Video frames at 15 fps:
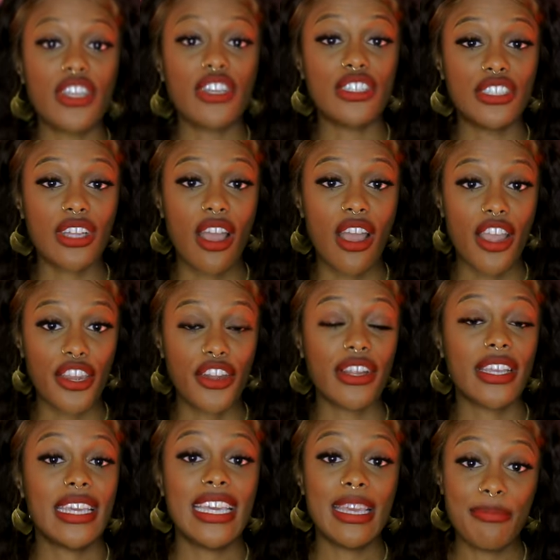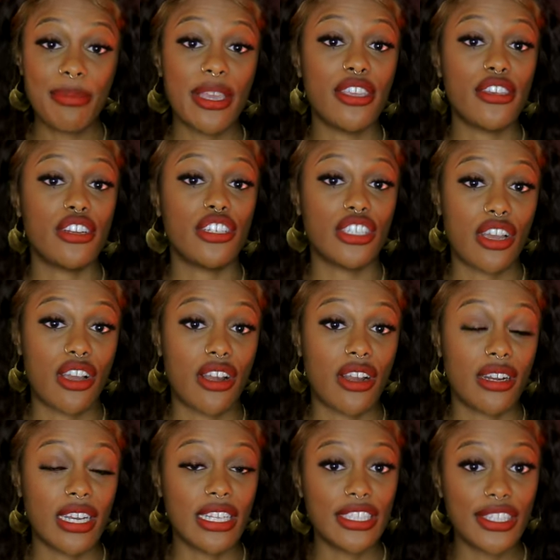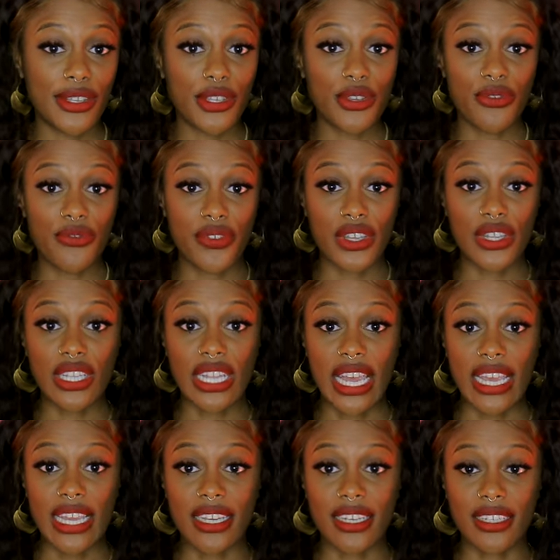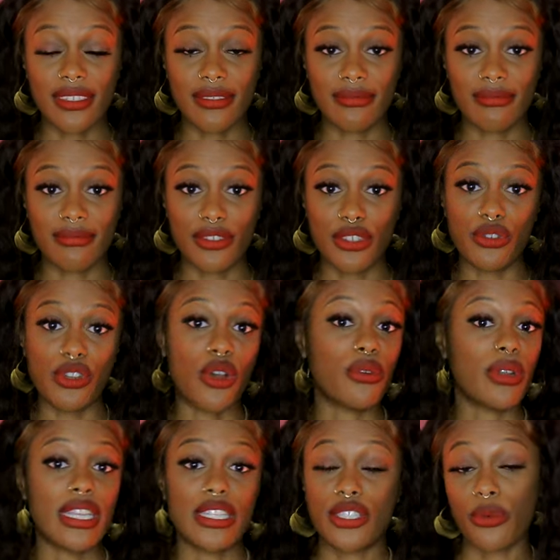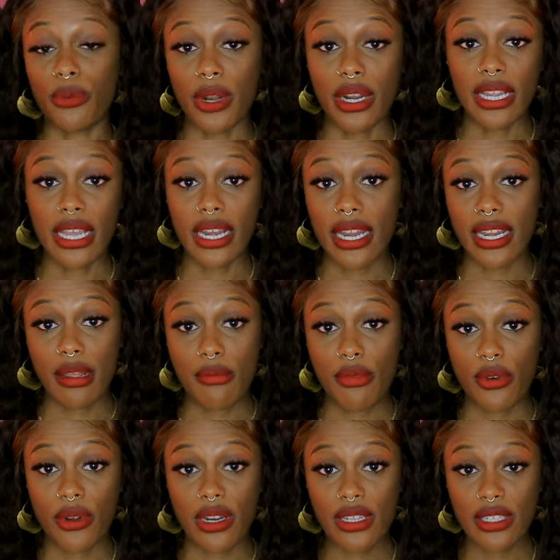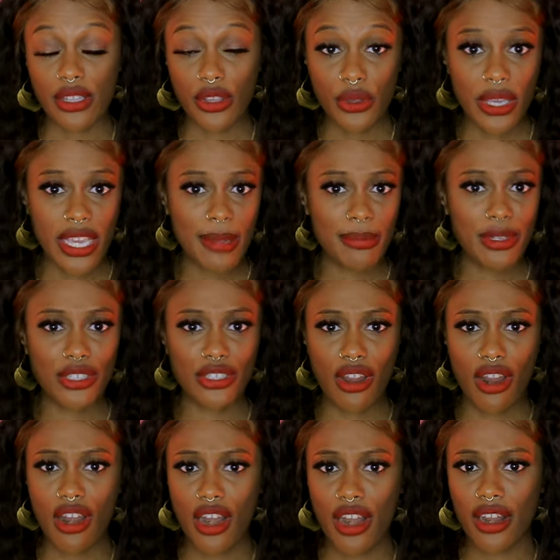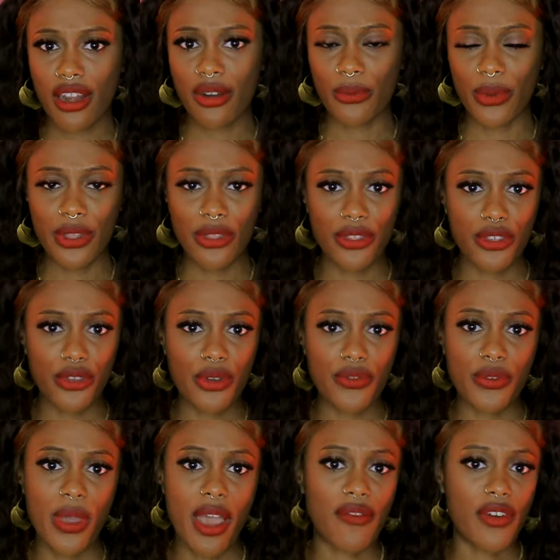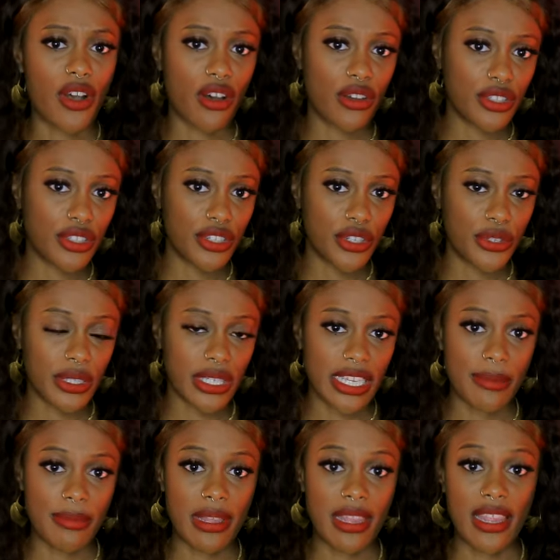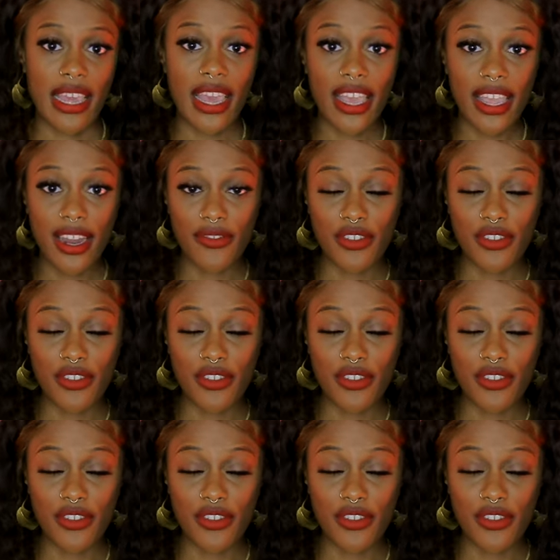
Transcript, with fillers: your jar, you're keeping your jar until you feel like you don't need to work it anymore. So you keep the jar with you. If you have an altar, you can keep it there.